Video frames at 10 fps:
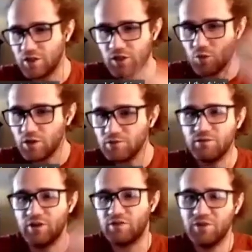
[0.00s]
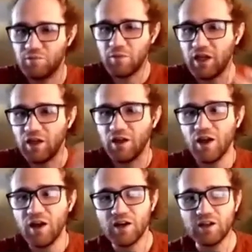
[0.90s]
and so on. There are like many
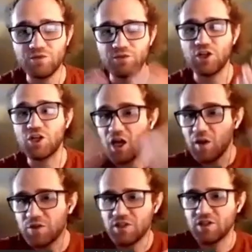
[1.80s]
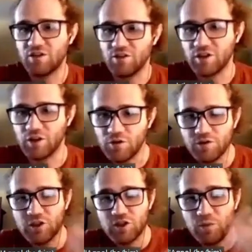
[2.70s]
different shapes or
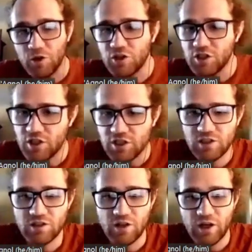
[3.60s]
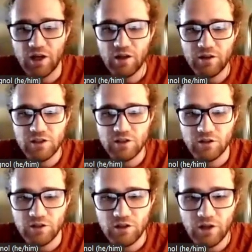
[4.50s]
different distributions this uh, this
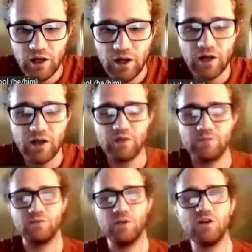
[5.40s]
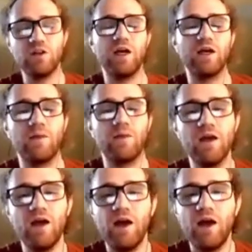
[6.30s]
could um, look like.
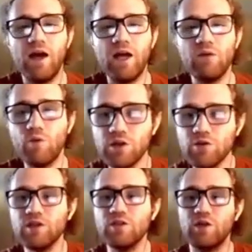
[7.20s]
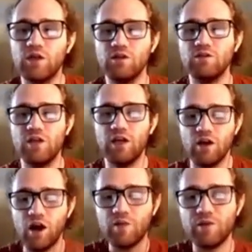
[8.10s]
And what we do is we can take an
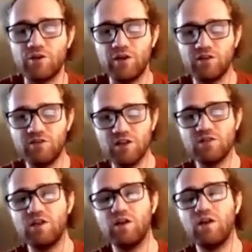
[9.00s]
arbitrary adversary